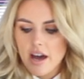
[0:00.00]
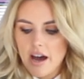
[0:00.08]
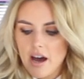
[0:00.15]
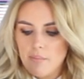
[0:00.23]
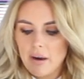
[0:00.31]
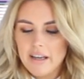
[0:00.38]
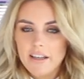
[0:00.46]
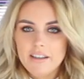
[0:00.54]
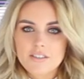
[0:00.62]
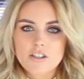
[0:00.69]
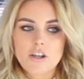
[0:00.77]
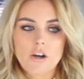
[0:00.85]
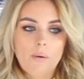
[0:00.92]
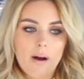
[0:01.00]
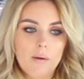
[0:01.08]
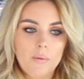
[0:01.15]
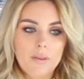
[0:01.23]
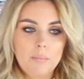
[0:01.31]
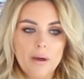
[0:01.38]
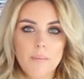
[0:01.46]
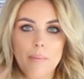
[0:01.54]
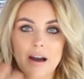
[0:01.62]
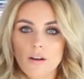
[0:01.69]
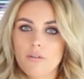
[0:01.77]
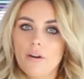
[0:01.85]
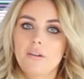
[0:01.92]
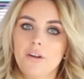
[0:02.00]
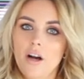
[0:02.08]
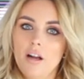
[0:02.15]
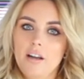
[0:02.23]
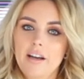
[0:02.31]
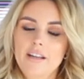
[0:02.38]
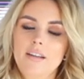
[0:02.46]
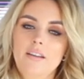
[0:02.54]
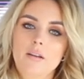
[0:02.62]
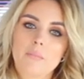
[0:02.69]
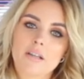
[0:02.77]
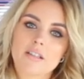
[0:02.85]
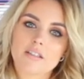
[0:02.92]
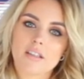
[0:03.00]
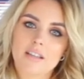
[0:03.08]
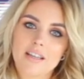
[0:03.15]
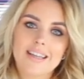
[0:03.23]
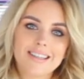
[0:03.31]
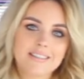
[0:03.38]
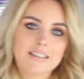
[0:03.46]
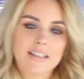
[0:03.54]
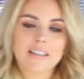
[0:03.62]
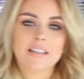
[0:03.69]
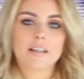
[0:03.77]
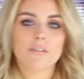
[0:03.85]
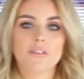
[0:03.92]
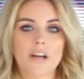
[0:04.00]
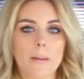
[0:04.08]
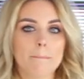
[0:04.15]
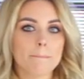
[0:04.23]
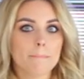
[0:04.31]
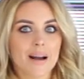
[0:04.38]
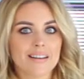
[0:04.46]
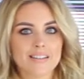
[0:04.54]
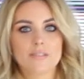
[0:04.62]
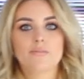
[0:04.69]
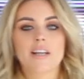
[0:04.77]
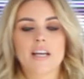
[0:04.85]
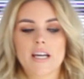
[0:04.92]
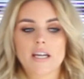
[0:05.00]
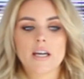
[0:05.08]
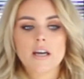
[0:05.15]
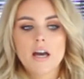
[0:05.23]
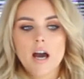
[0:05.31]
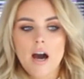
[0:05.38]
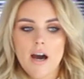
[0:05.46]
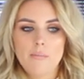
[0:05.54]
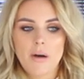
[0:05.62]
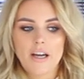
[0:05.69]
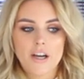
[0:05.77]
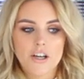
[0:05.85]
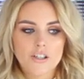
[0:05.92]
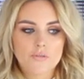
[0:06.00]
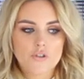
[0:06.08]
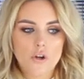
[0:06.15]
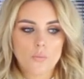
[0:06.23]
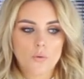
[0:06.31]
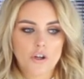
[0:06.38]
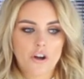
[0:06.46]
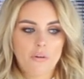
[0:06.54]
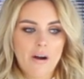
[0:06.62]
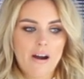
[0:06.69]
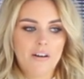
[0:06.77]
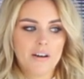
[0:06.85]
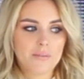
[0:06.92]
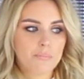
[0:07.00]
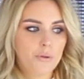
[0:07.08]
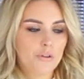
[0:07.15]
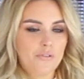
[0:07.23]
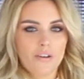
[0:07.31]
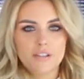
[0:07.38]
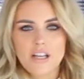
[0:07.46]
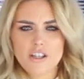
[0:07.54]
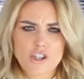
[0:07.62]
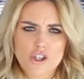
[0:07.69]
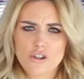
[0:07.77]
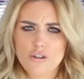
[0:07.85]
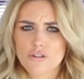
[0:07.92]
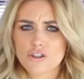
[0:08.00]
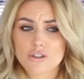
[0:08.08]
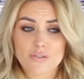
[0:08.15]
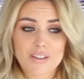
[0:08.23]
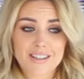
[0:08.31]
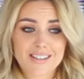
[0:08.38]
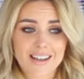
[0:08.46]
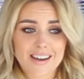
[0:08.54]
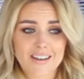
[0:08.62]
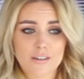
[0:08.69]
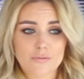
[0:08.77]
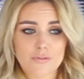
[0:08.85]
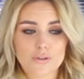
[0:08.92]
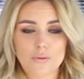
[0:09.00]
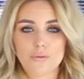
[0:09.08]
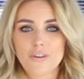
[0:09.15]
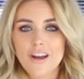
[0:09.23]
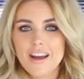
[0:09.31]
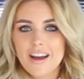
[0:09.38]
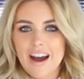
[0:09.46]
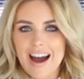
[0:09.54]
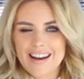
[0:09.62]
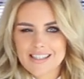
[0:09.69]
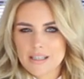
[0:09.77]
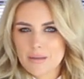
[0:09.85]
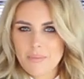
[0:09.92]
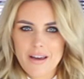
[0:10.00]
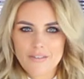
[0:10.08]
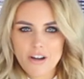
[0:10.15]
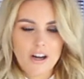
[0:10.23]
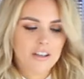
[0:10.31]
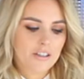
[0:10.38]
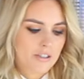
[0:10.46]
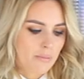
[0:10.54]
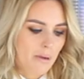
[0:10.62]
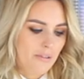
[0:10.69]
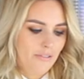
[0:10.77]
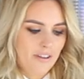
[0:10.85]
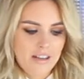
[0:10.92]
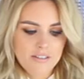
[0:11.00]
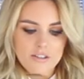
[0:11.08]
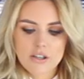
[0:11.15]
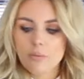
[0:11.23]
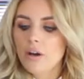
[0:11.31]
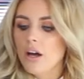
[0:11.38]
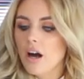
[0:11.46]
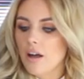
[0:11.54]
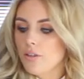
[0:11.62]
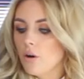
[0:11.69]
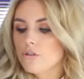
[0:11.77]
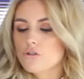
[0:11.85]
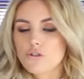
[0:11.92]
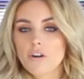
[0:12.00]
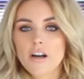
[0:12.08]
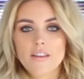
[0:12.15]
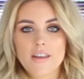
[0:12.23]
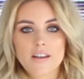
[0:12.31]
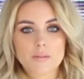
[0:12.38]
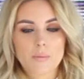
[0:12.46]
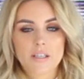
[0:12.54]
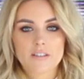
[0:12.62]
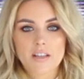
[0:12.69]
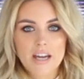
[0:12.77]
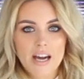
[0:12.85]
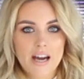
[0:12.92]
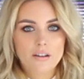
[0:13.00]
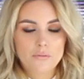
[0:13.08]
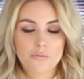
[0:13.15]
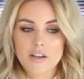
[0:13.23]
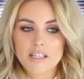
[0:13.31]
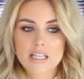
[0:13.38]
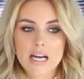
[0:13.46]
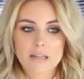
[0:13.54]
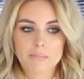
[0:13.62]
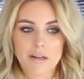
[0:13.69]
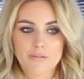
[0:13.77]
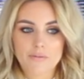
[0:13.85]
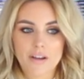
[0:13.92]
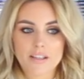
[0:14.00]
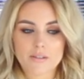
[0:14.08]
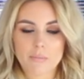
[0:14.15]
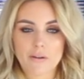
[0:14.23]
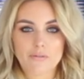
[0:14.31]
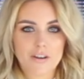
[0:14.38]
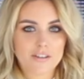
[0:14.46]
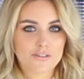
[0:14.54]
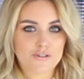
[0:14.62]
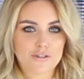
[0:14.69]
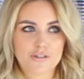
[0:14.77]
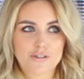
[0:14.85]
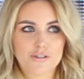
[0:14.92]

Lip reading: I like to go out with a bit of background colour, and now that my skin is clearing up massively, I kind of don't want to go out and put foundation on just for the sake of sort of adding a bit of colour to my face. So I thought I'll try this because I can't fake tan my face. My face just